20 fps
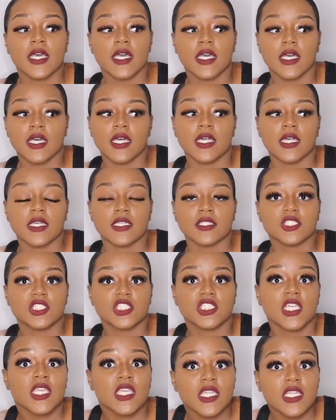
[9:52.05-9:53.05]
a
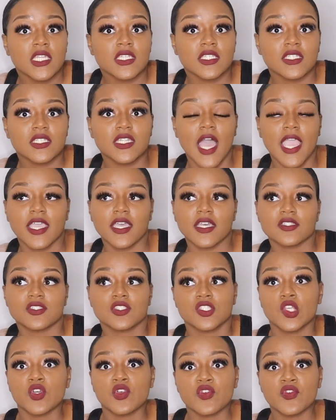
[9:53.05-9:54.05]
chicken, like a
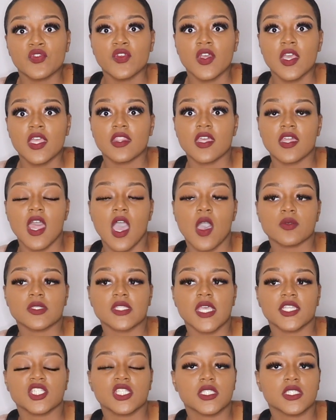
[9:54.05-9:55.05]
tooth, that I was
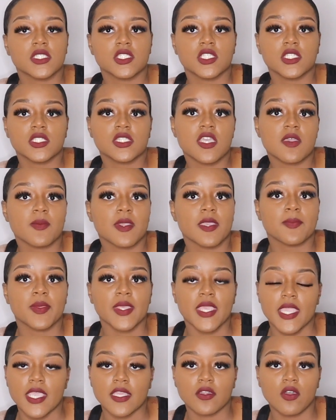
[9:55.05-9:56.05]
like, just give me
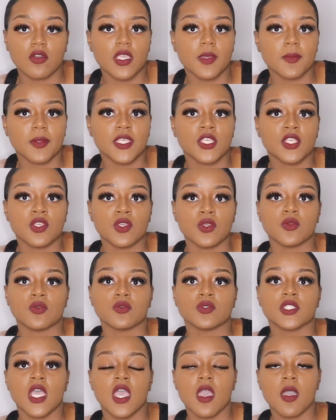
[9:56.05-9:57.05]
big, don't give me
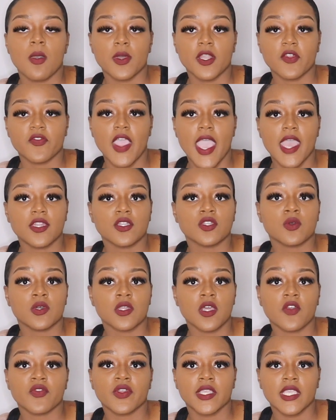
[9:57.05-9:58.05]
huge. But if I had to do it
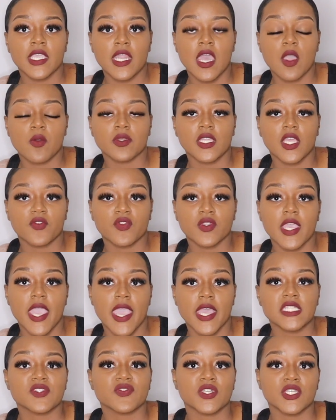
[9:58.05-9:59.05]
over again, I would definitely
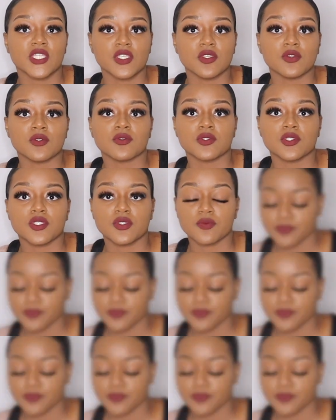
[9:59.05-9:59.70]
ask for huge.